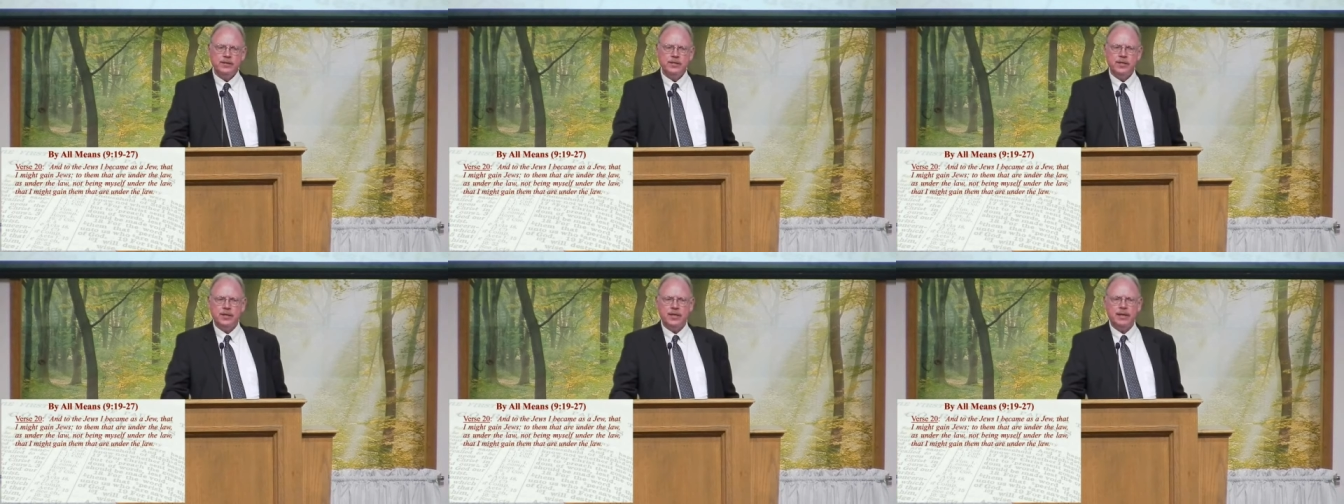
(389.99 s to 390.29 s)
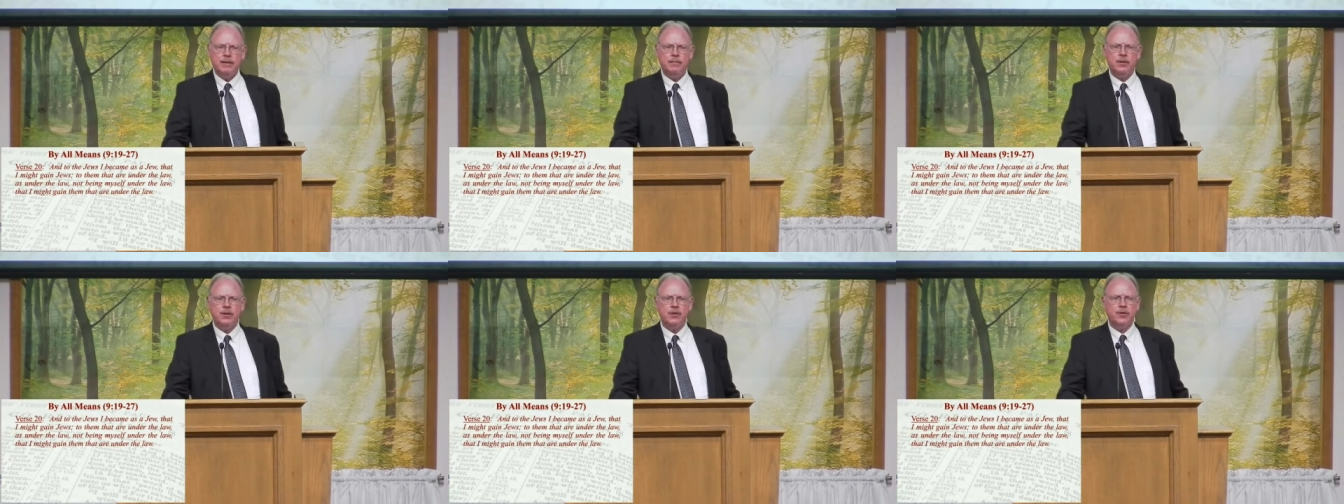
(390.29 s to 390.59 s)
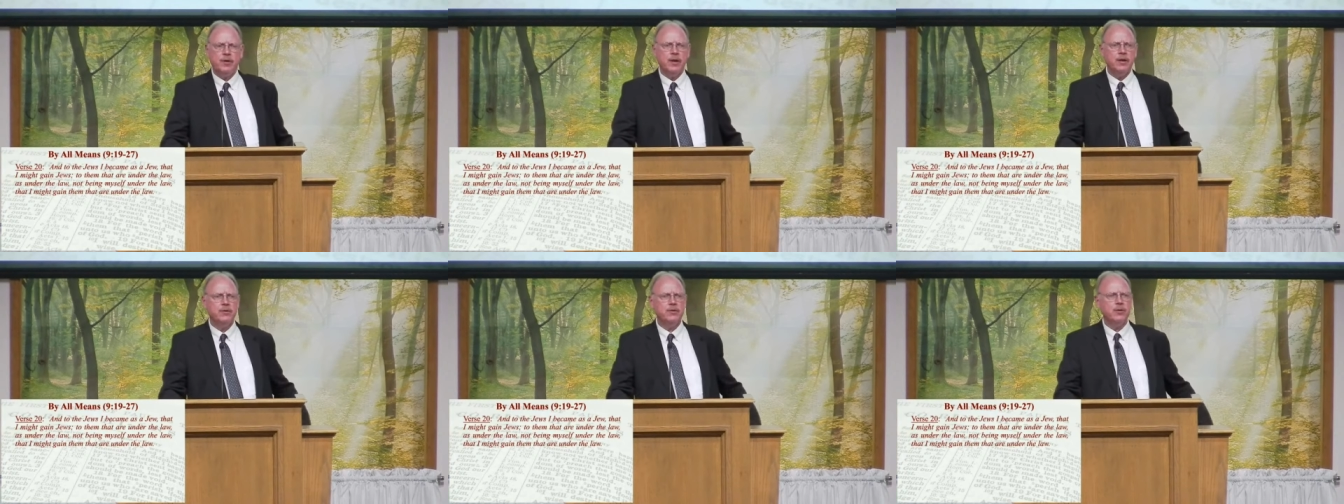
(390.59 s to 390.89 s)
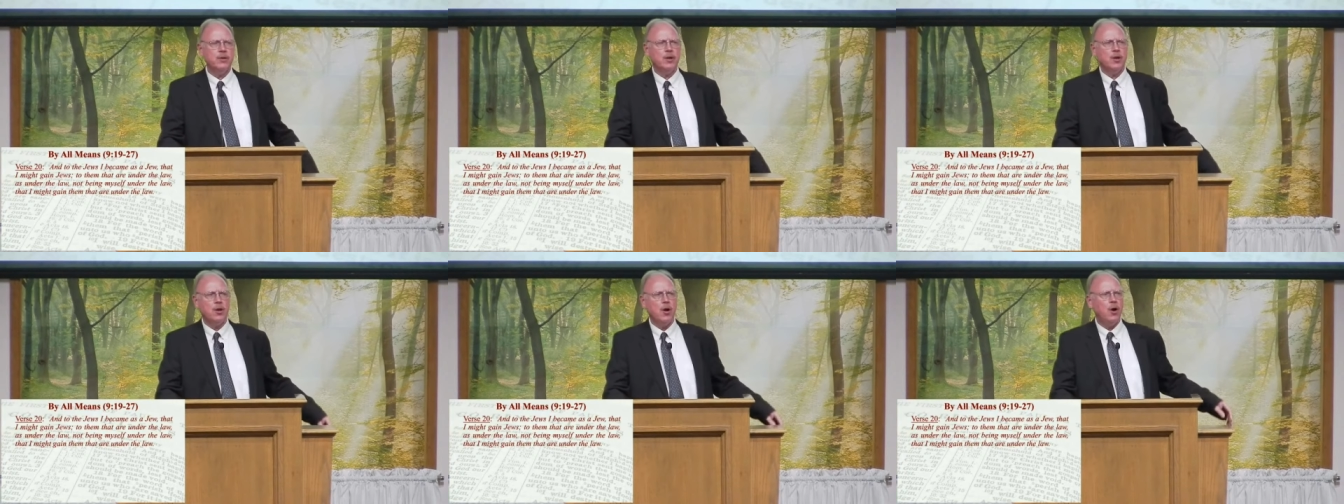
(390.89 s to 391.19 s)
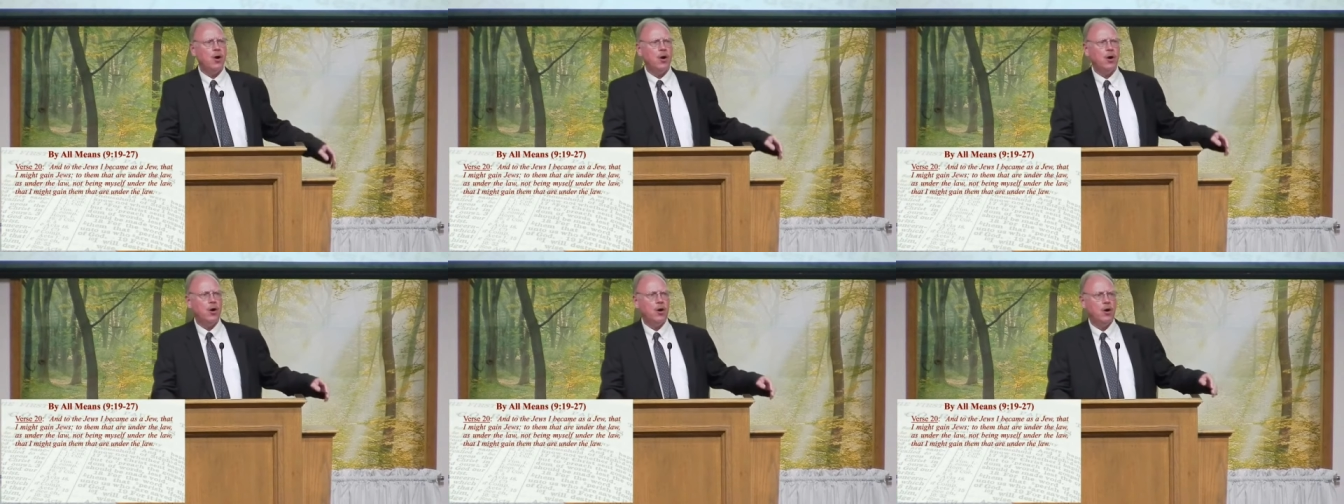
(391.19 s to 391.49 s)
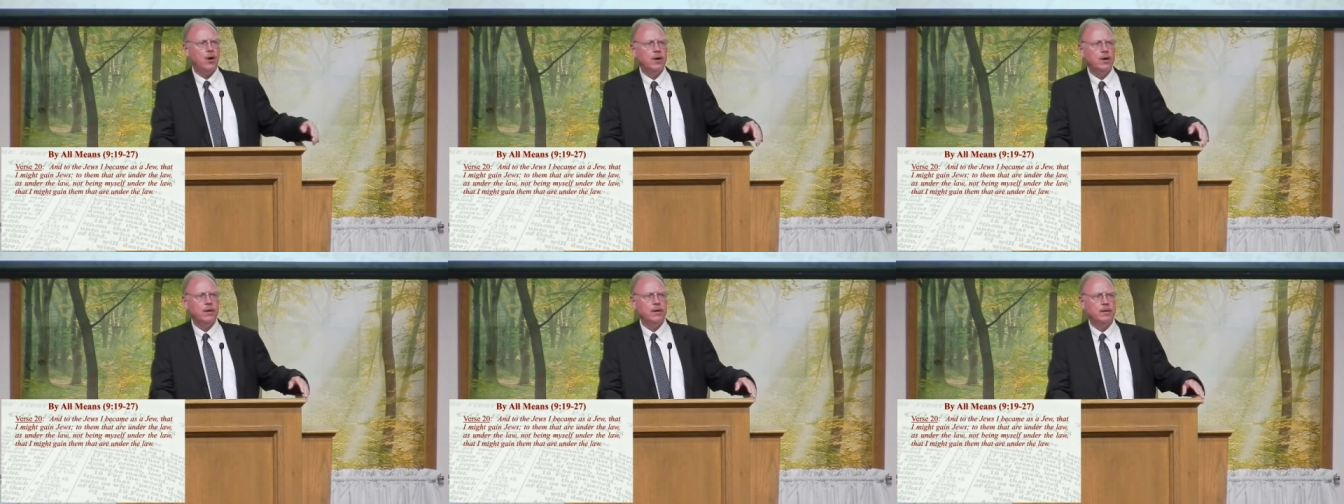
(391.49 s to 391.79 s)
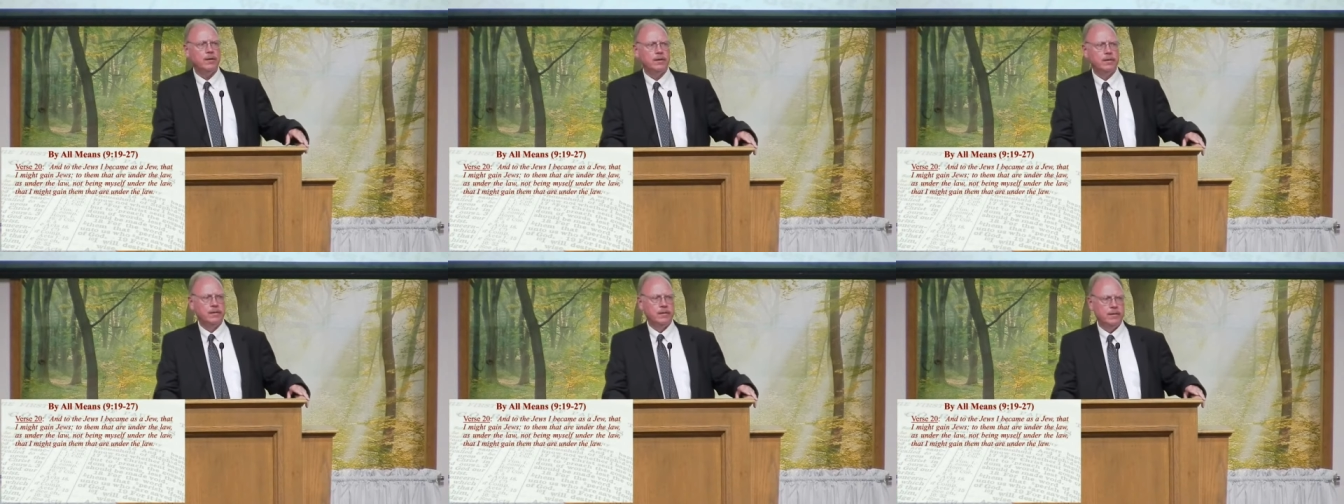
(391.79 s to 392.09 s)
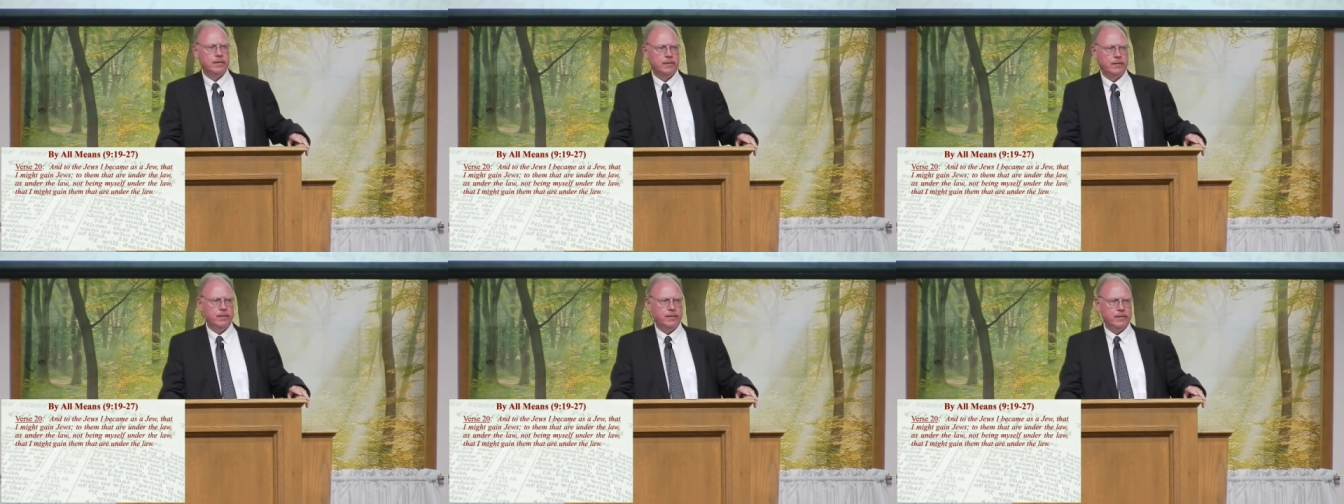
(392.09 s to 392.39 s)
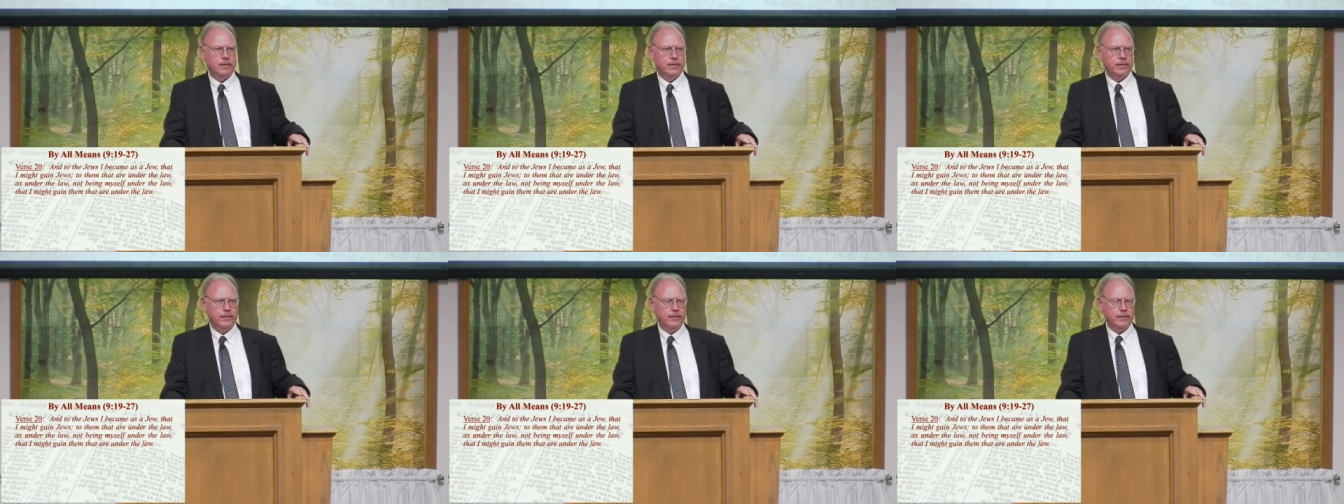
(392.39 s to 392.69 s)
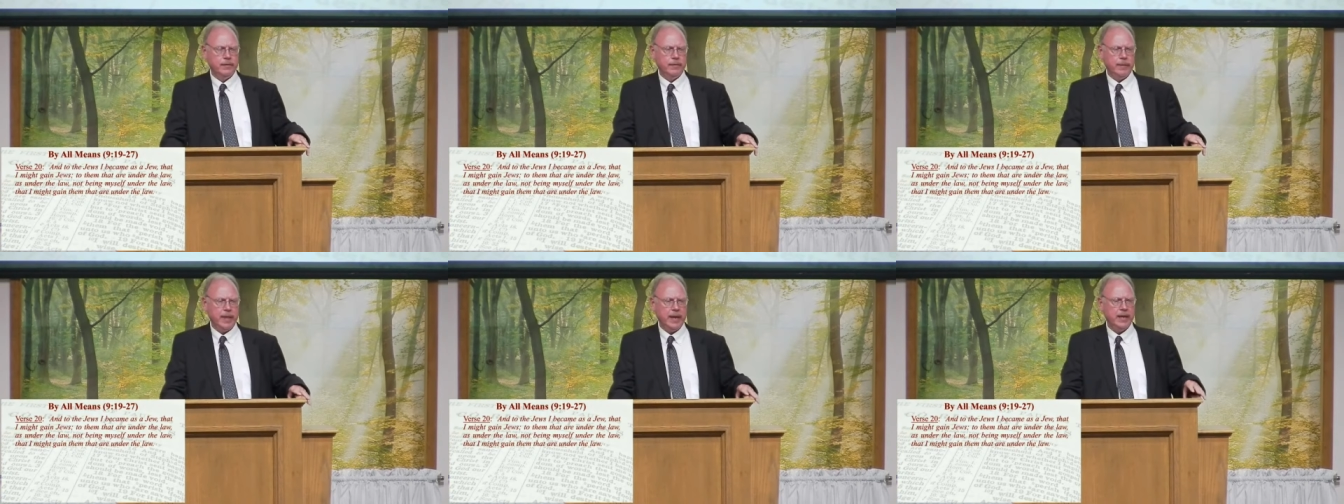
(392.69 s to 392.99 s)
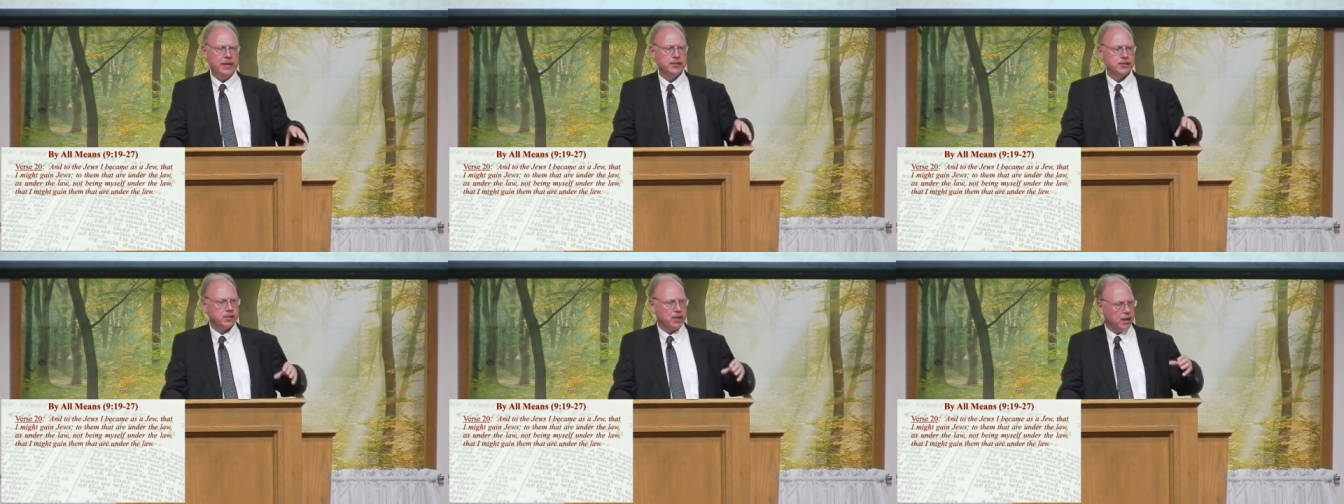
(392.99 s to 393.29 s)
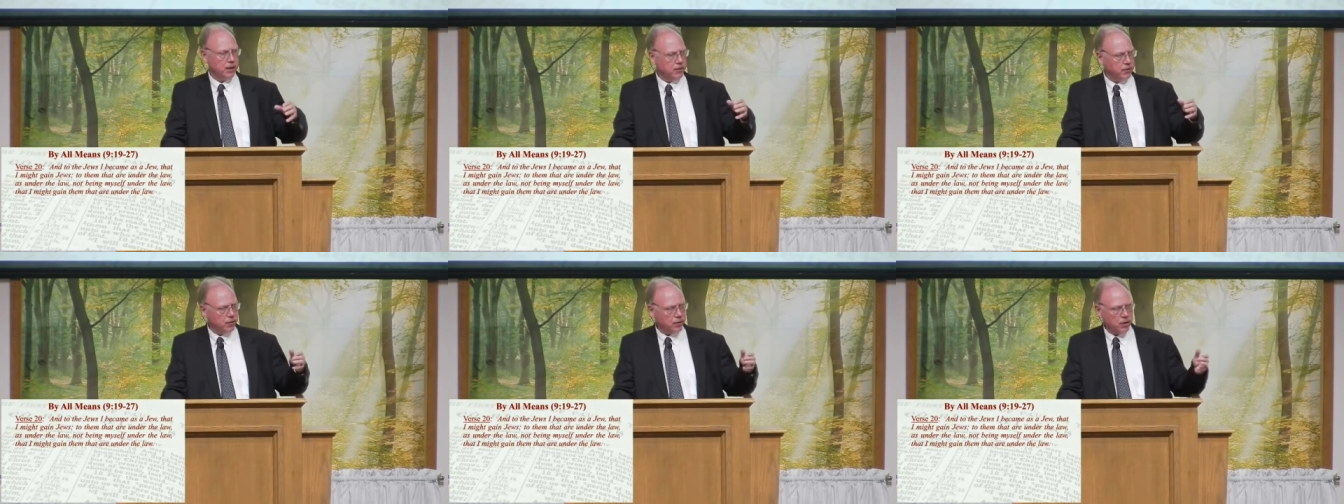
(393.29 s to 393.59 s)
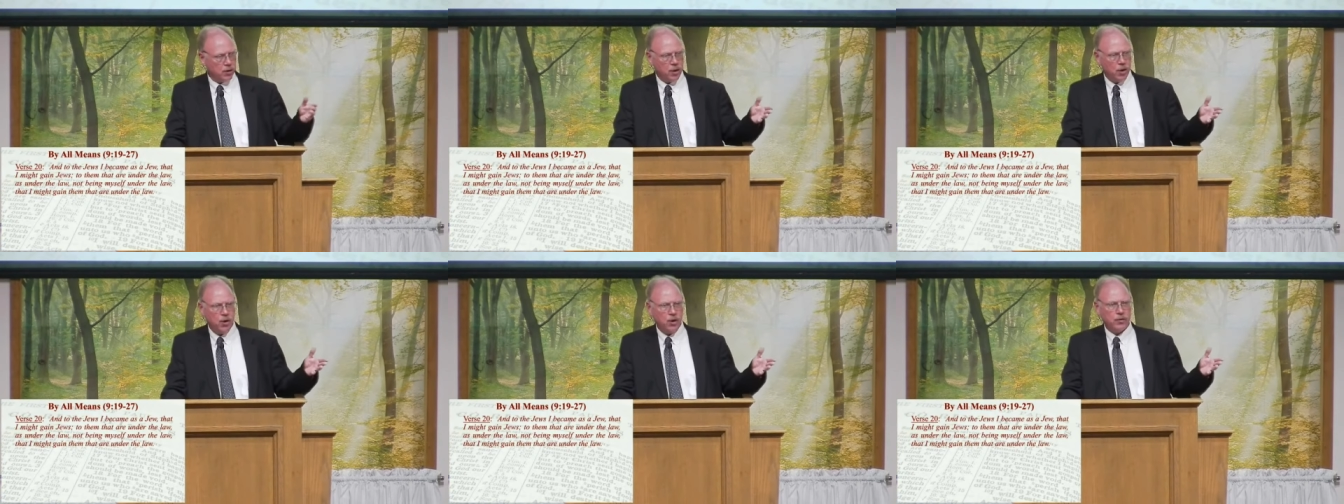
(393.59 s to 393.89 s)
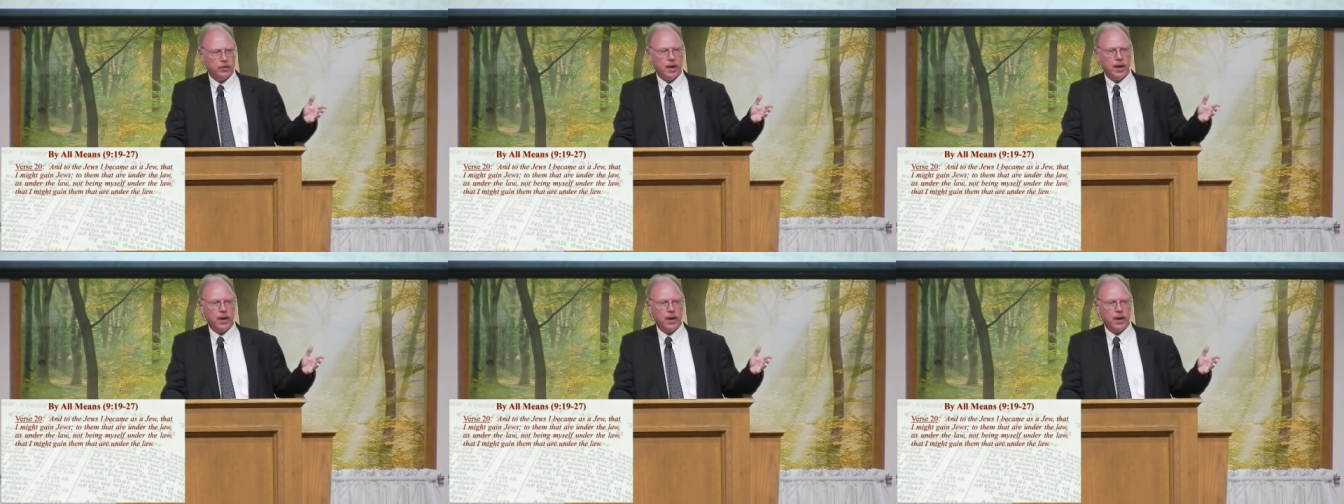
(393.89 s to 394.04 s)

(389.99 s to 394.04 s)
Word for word: To them that are under the law, as under the law,